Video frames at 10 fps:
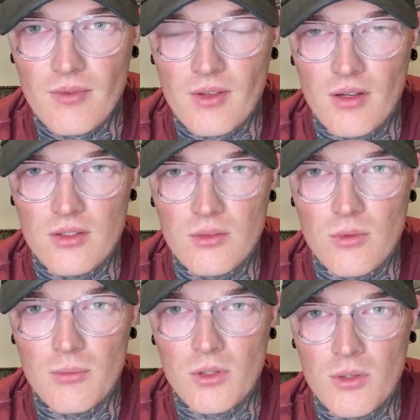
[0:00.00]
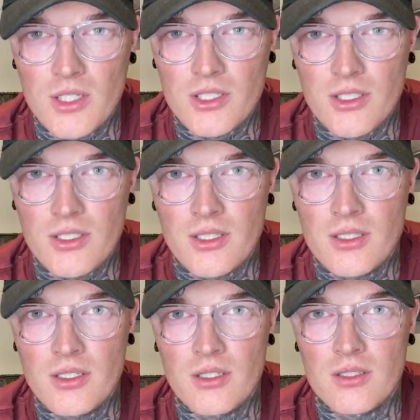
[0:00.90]
I'm gonna do one more question
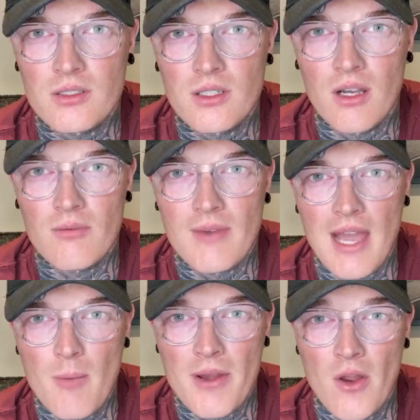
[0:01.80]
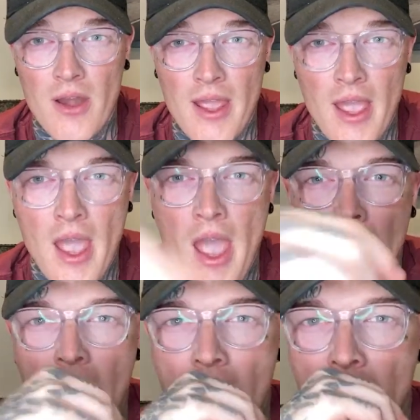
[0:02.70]
because I've now been on
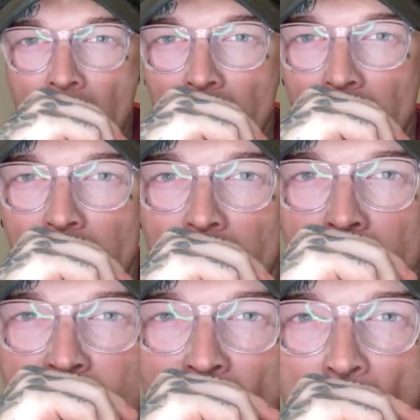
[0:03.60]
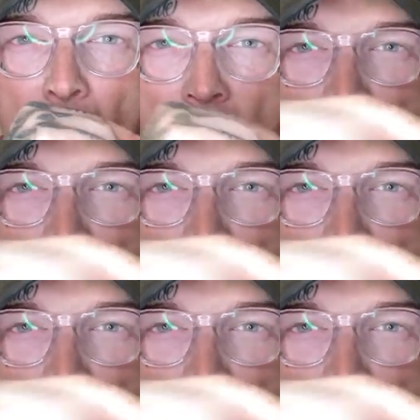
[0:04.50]
here for